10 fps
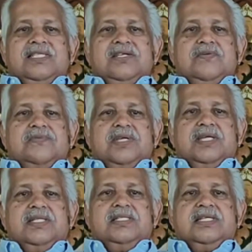of the
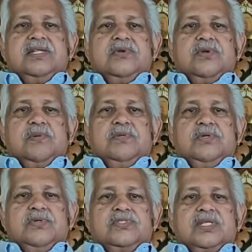entire oral
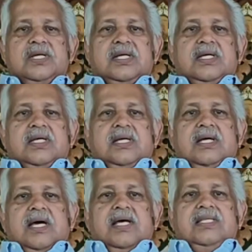mucosa
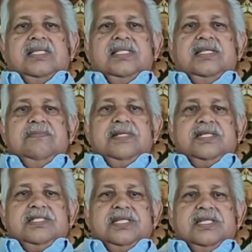and
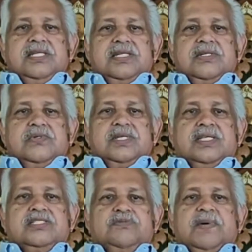inability to
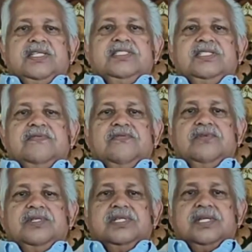take spicy food.